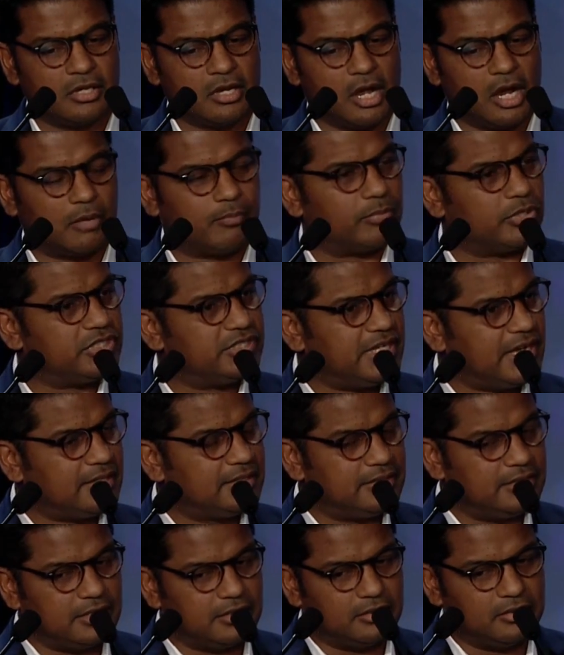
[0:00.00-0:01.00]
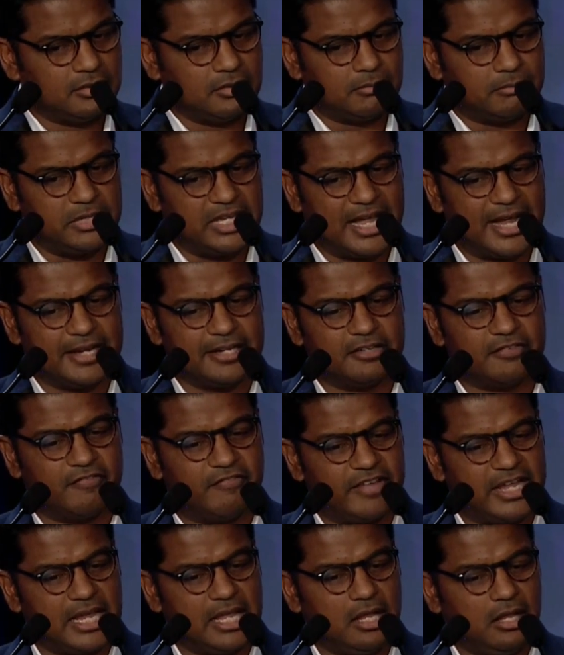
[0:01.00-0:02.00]
are protected behind a
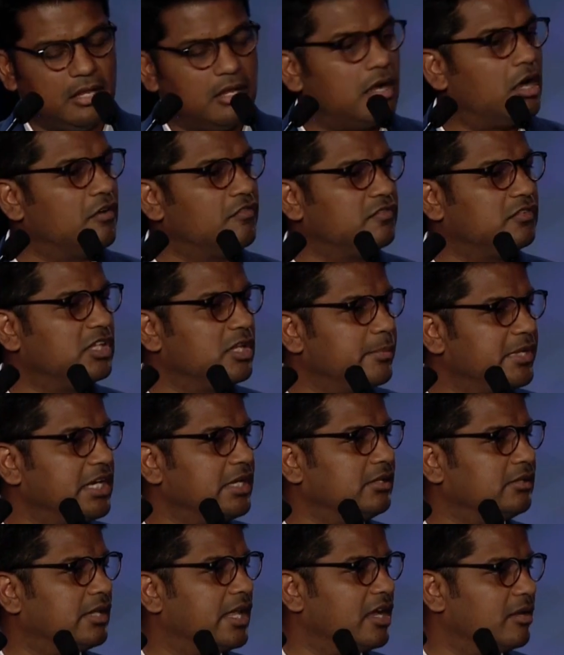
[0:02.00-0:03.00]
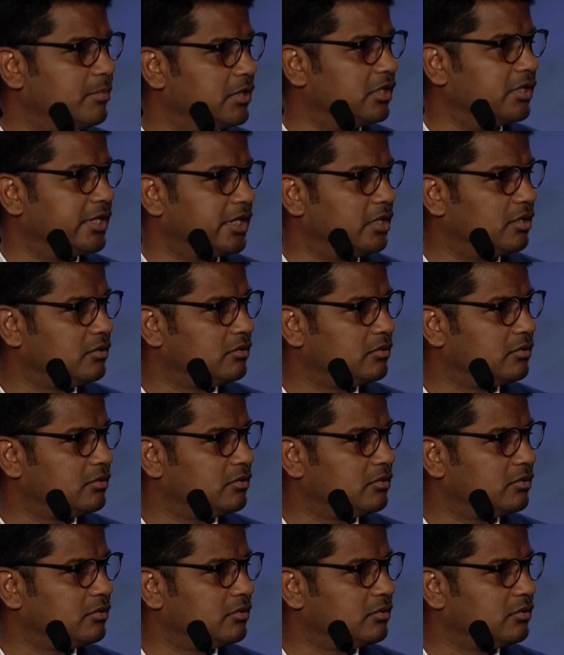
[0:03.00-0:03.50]
veil of limited liability.